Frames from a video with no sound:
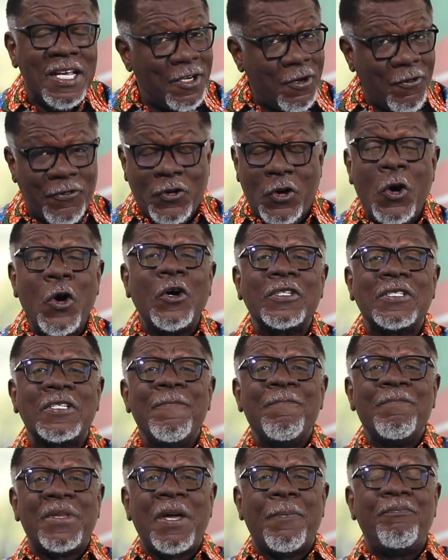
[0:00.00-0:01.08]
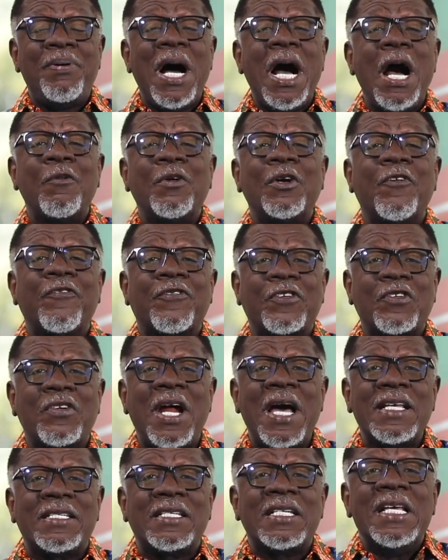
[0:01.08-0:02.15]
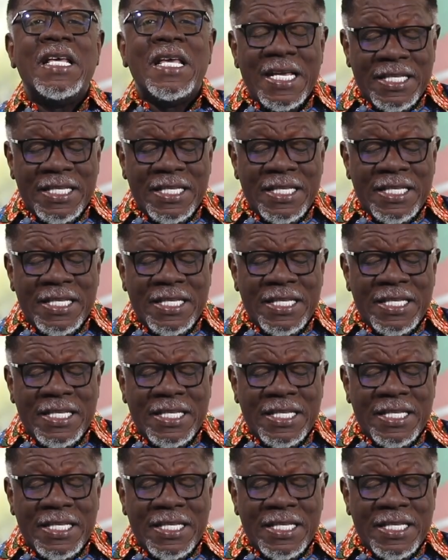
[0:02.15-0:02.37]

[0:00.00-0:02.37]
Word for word: And of course, the power of Christ